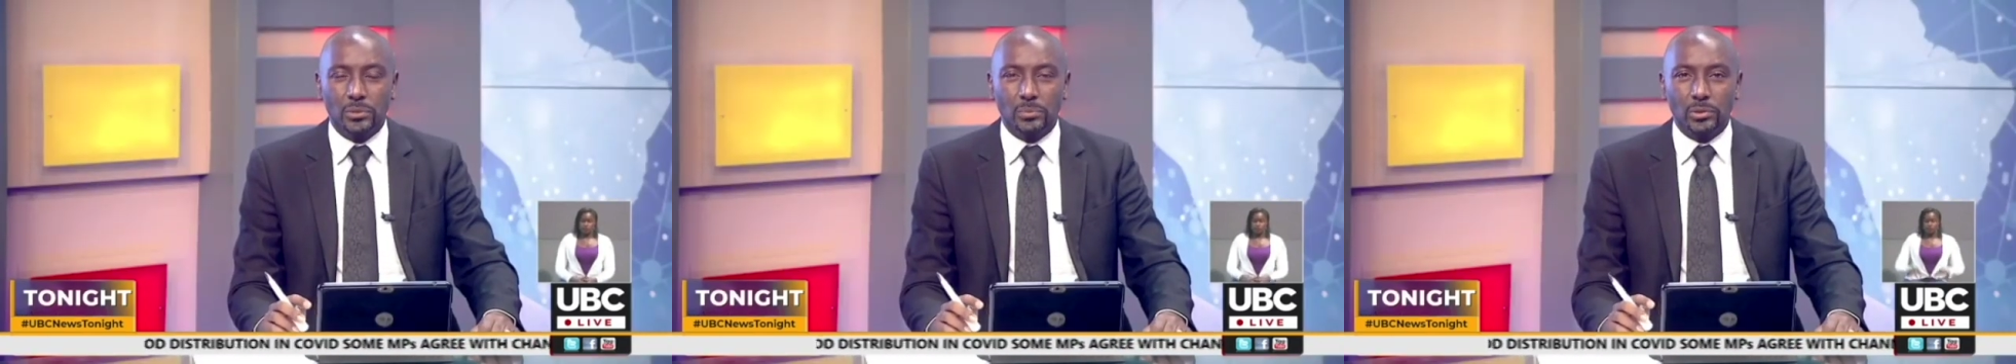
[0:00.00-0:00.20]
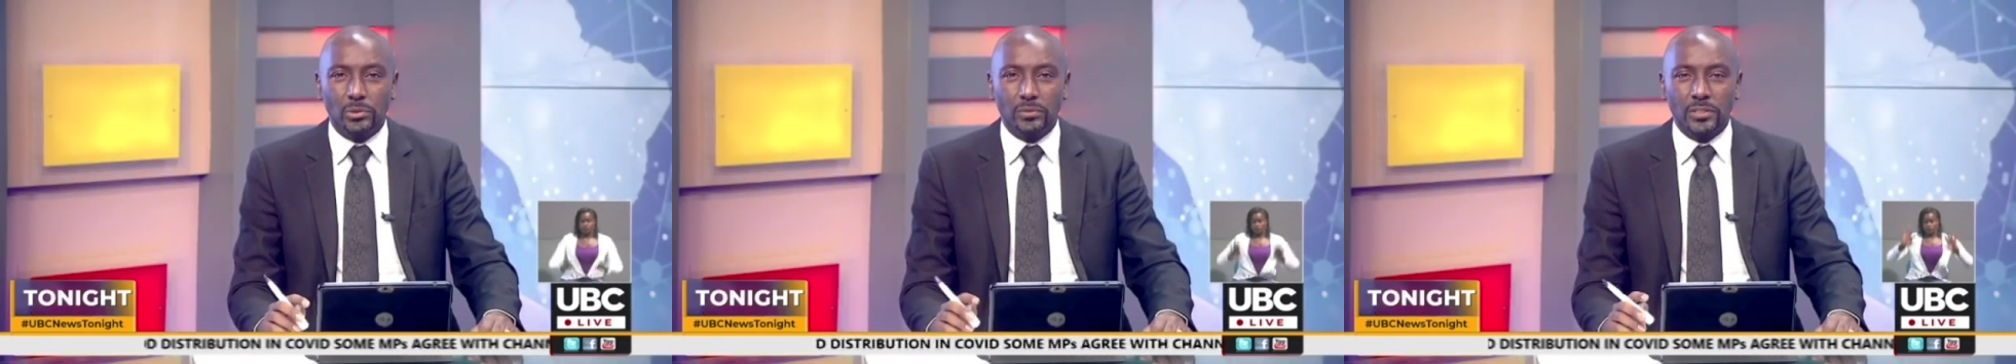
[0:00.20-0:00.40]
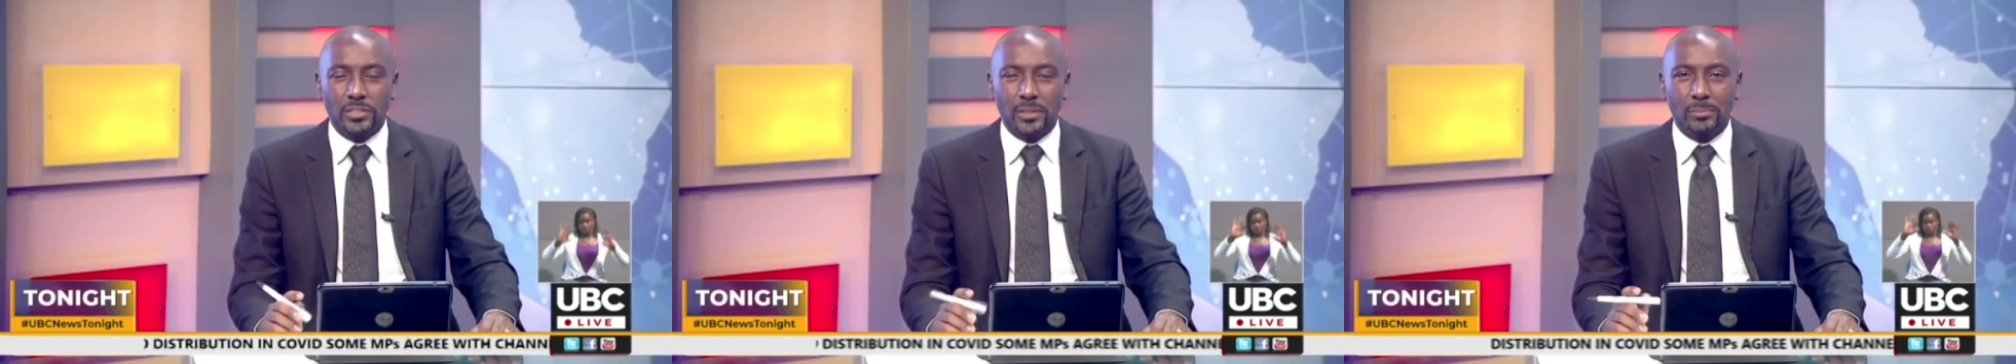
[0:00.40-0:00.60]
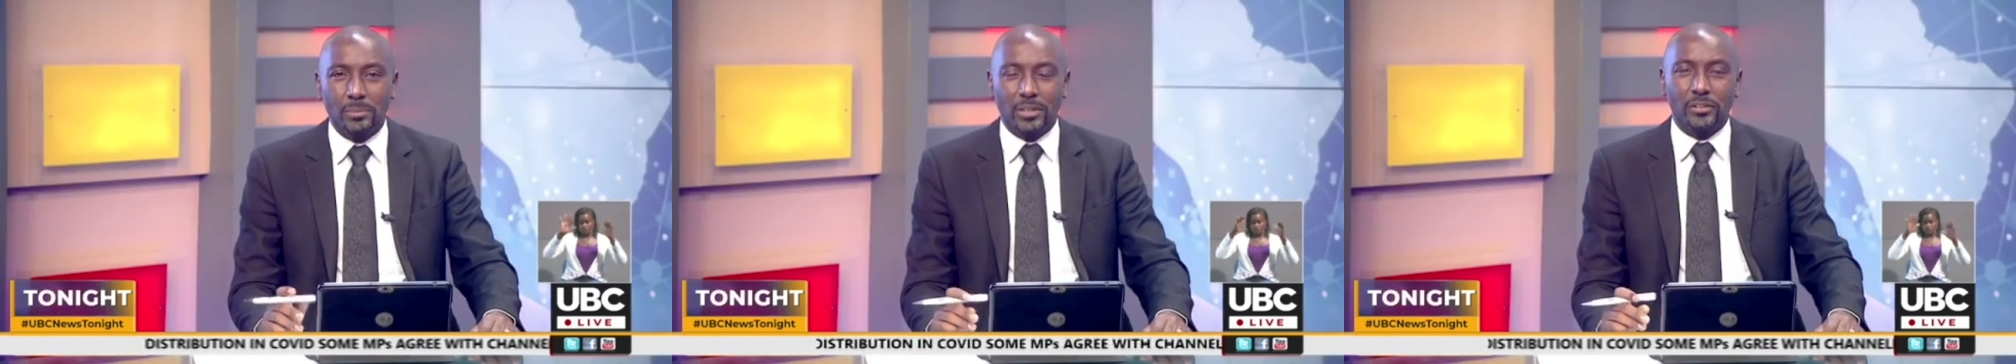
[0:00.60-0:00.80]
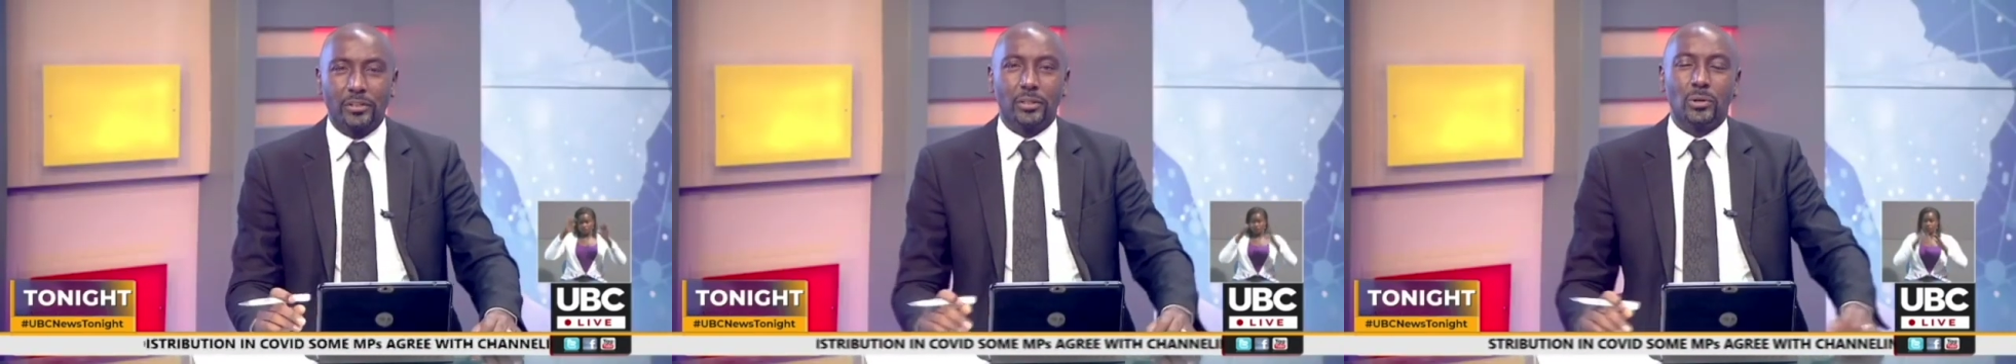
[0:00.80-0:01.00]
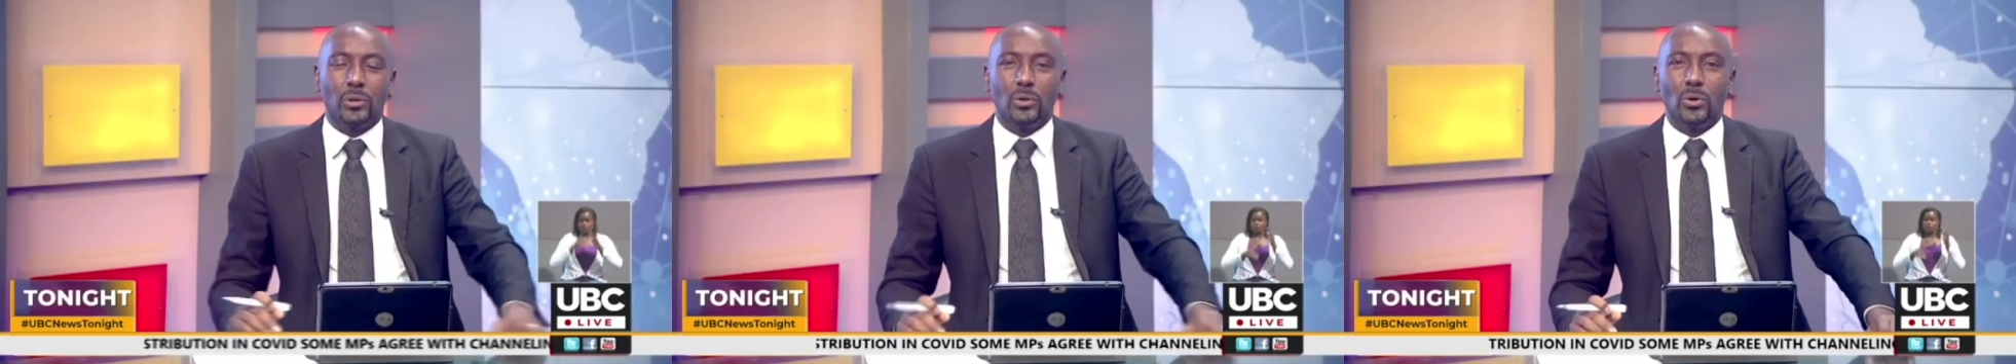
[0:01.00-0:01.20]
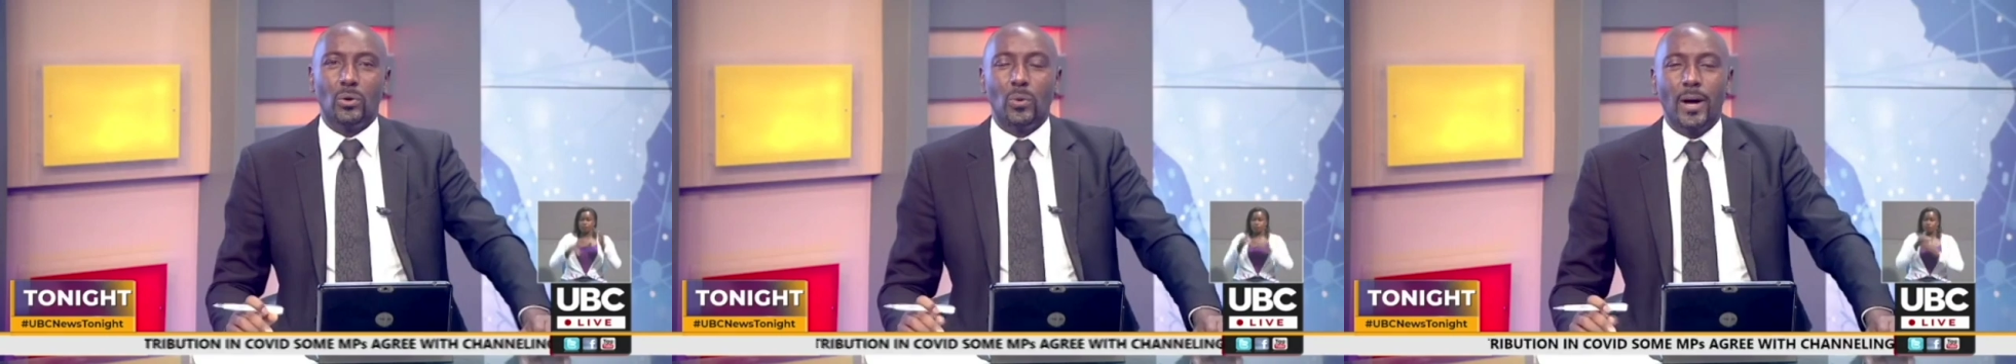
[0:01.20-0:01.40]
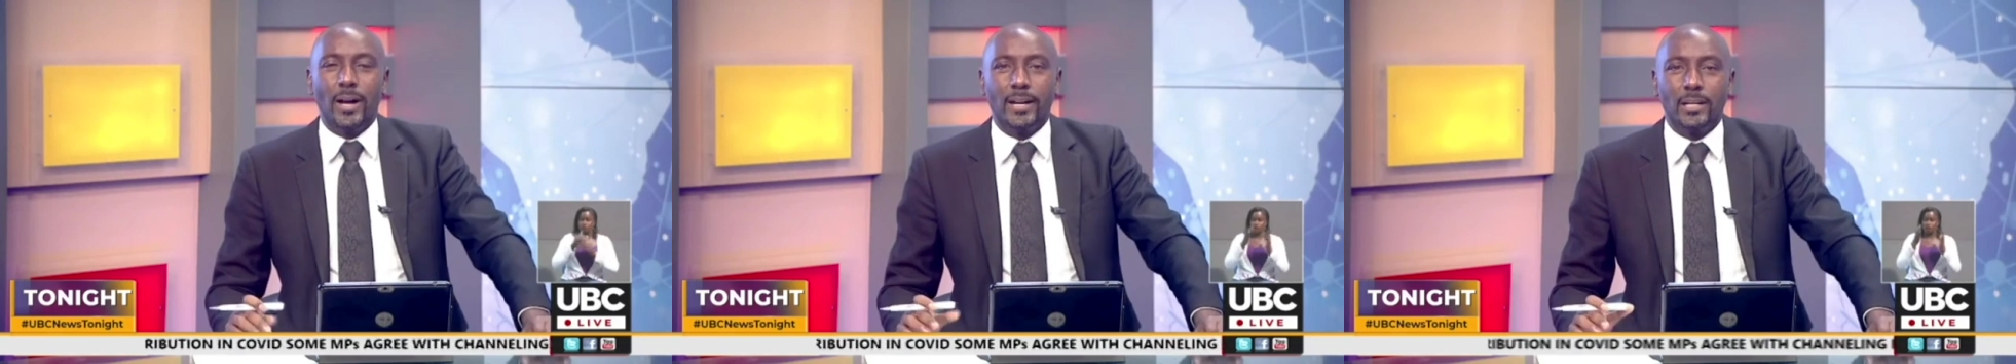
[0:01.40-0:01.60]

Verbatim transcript: Professor Patrick Ogwang,